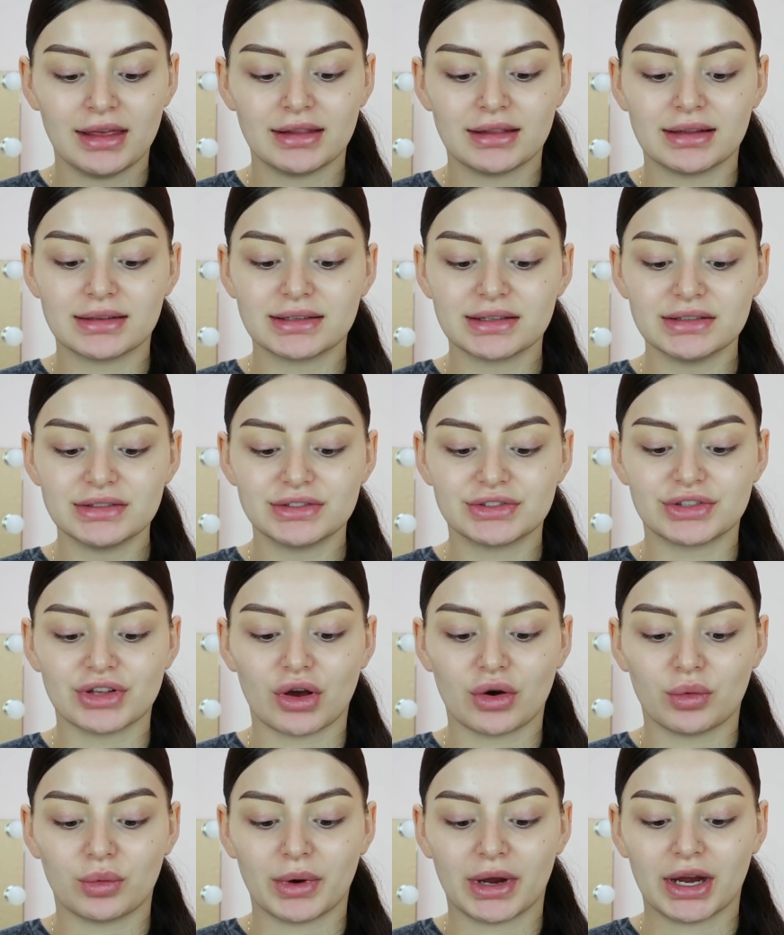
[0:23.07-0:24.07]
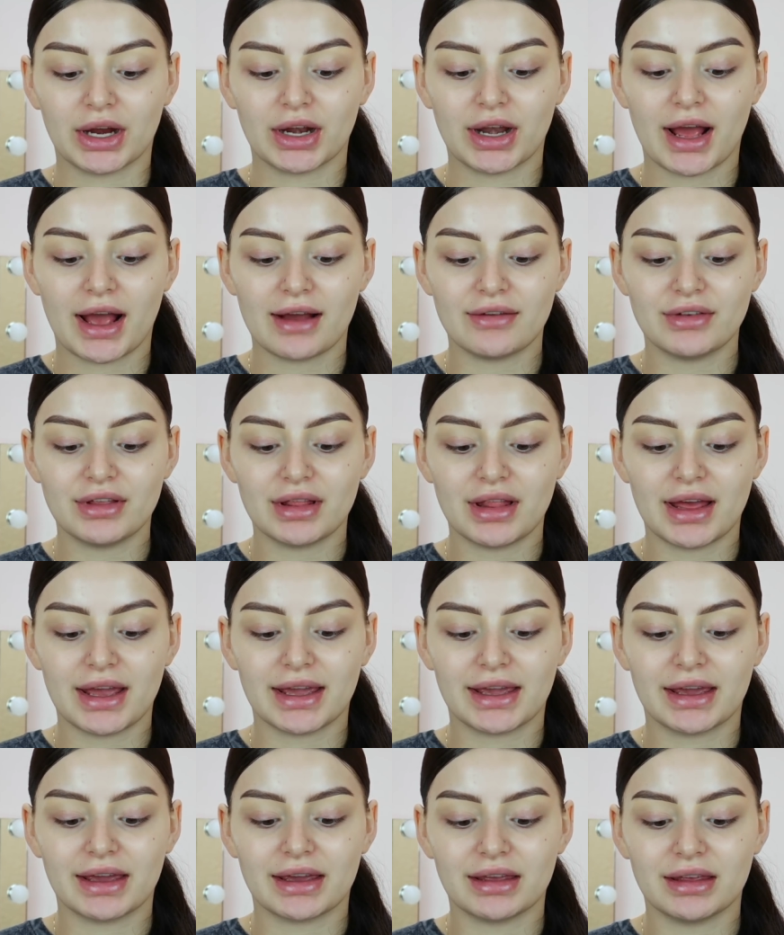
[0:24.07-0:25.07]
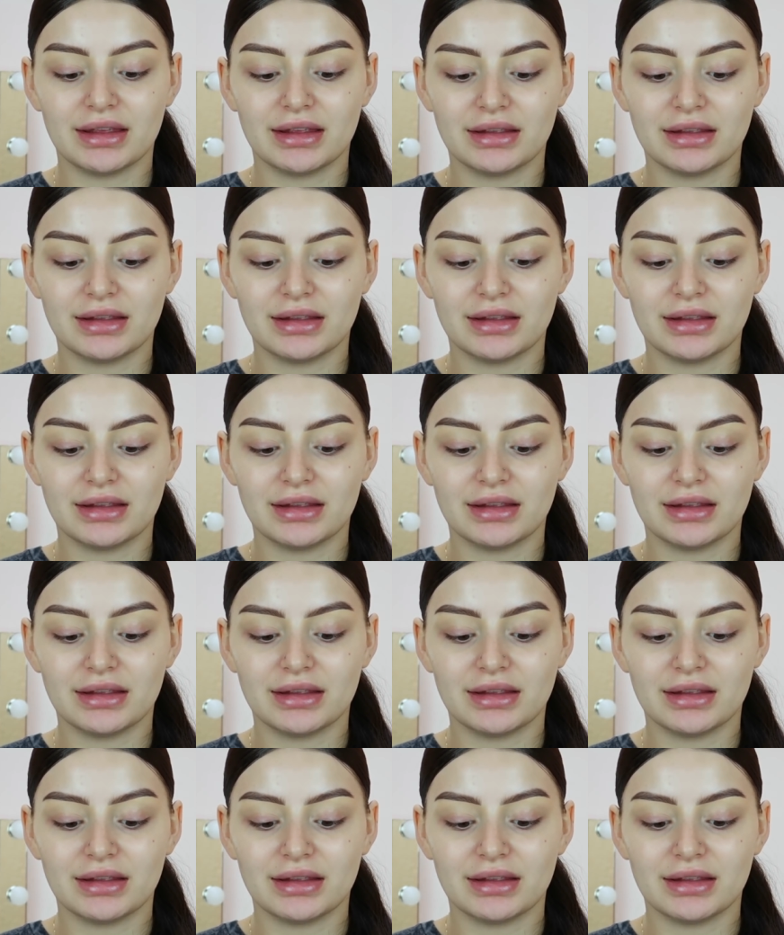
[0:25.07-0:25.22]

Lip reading: This is so weird. I haven't like